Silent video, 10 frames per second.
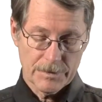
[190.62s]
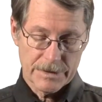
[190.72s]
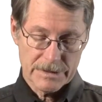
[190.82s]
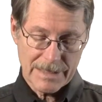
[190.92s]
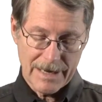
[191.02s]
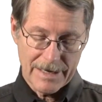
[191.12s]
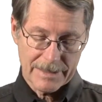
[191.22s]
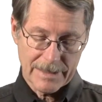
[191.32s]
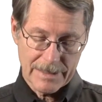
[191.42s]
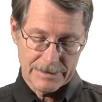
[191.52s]
on this
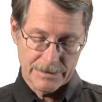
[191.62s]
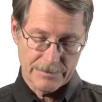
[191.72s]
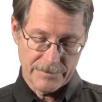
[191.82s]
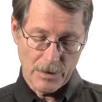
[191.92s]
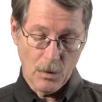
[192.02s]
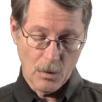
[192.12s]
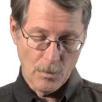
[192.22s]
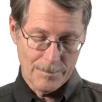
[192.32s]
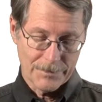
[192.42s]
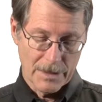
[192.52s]
icon here for the
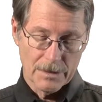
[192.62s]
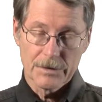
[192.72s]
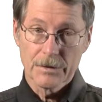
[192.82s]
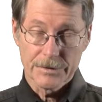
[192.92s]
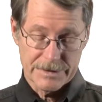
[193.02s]
home, you'll